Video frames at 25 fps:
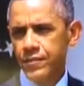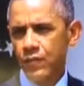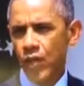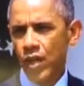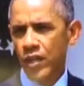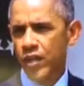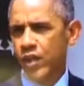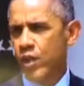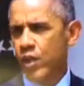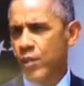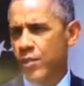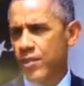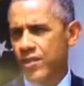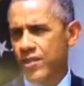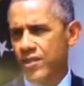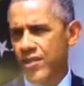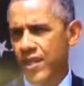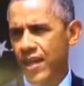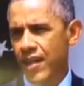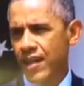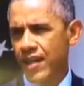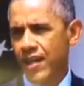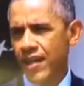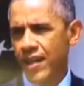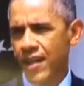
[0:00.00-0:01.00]
One Cuban
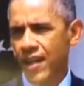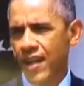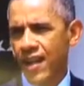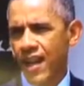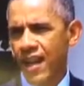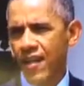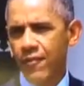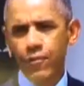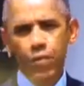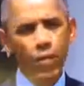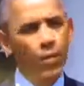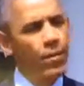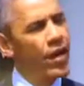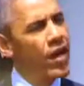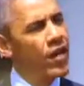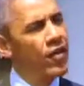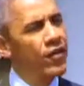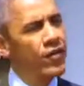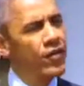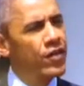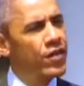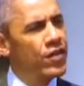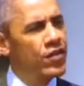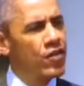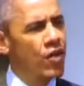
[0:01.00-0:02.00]
said, "I've
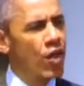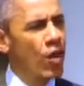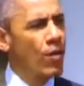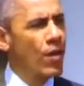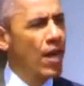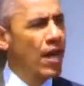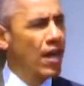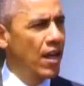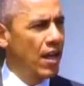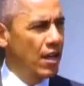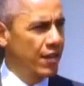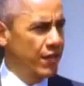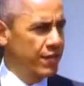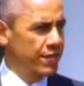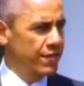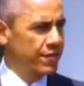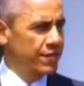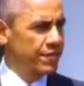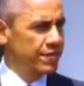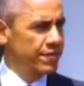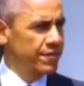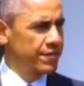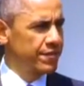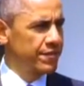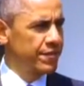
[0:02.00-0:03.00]
prepared for this all my life."
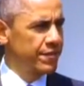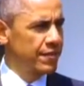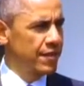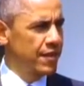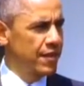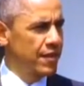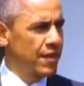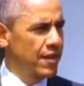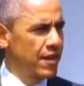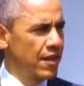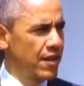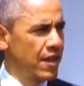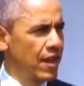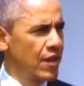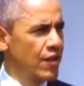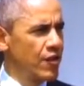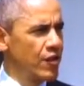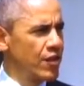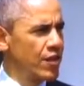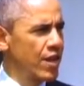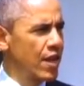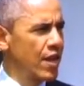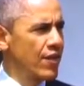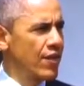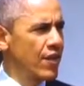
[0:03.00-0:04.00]
Another
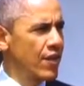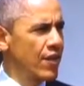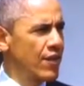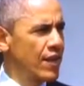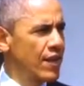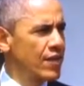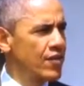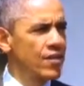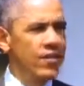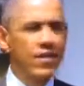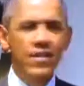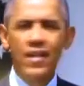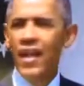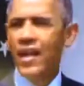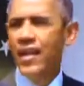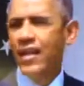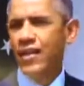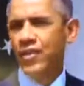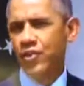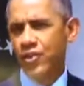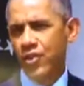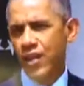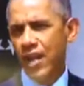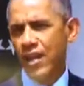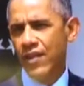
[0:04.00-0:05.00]
said that this is like
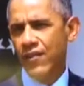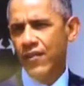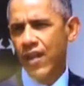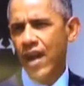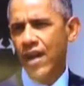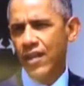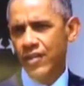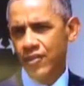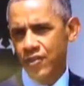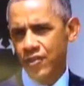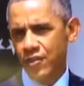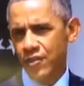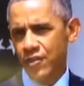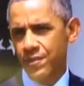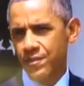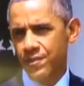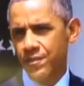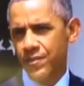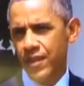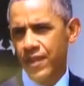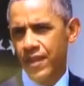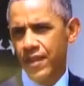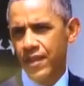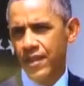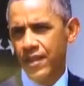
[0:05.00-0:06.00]
a shot of oxygen.
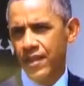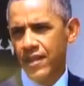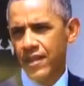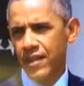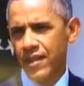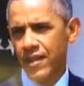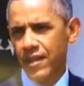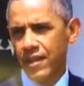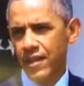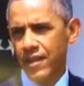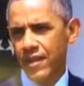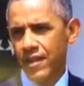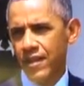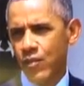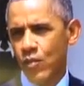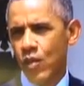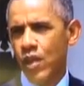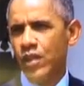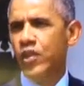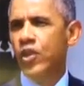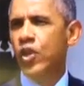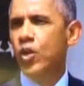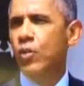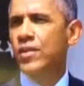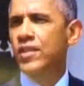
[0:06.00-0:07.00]

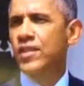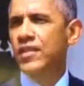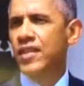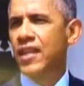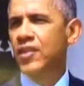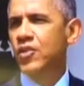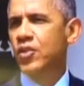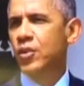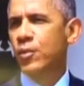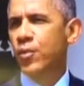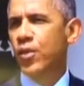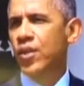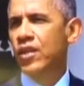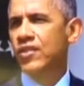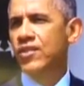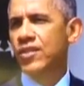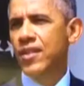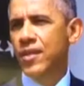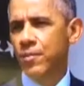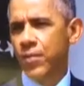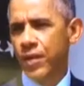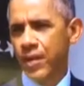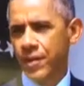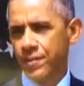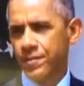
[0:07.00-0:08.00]
One Cuban teacher put it
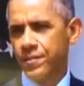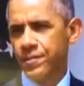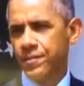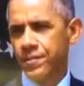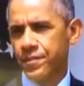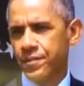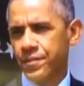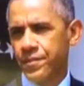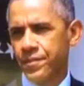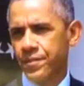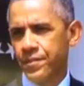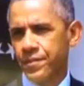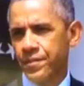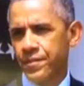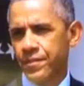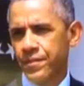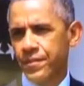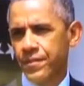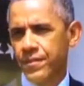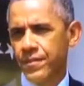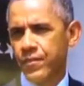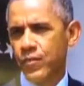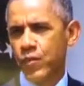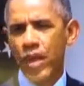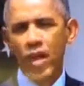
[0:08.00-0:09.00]
simply,
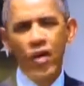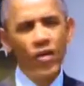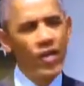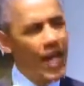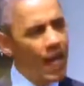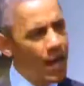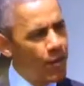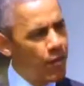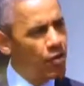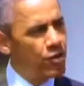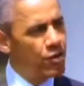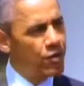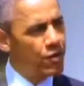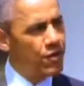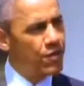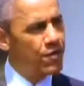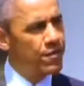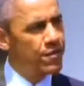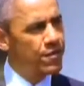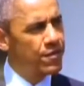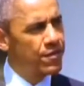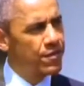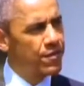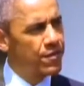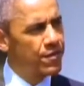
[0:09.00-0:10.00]
"We are neighbors,
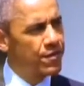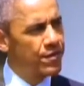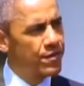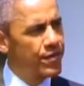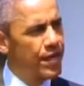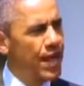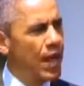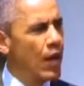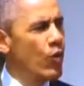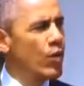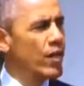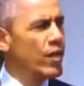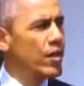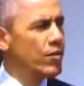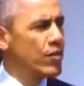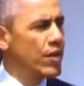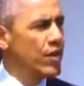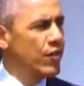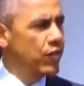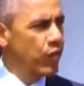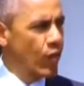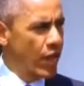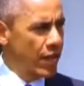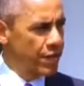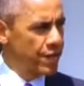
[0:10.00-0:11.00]
now we can
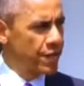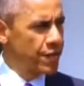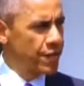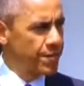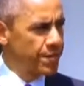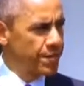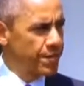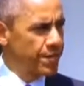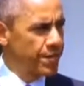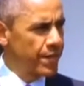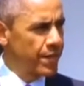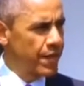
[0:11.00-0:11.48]
be friends."